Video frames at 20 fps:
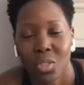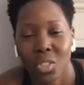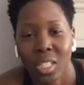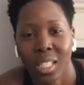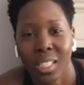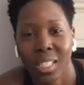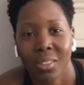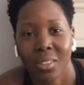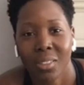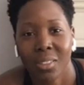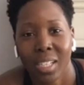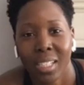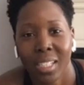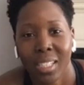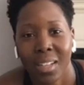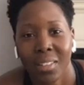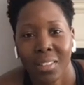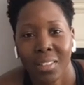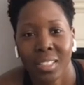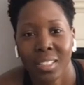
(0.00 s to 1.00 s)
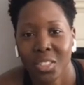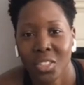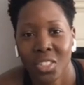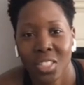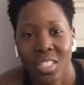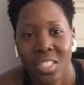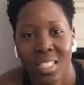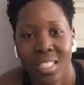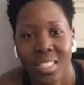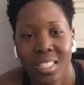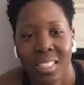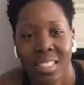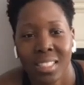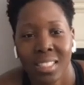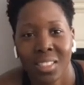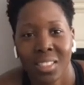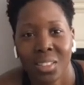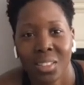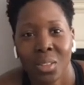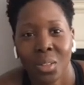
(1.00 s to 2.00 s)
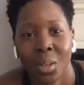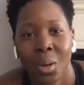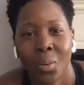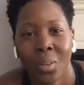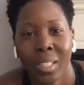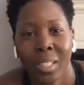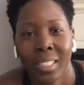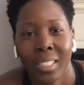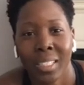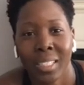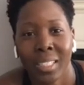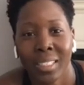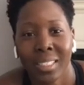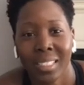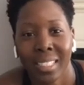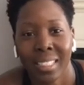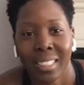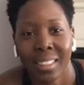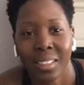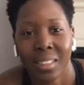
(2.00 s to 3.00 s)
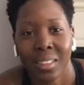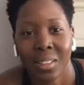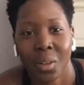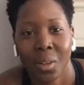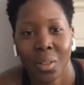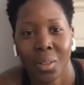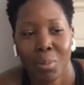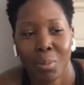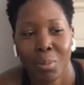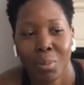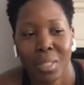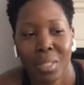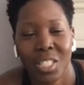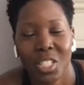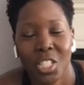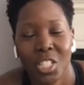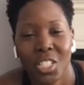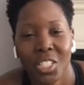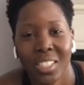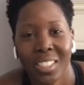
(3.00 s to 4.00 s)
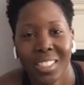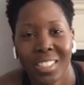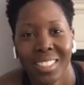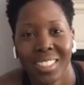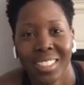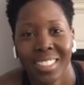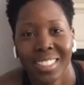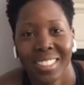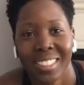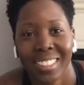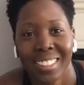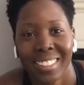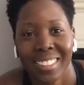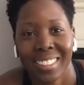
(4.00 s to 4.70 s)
I'm so jelly right now, Nia. You're just sitting there glowing on the beach.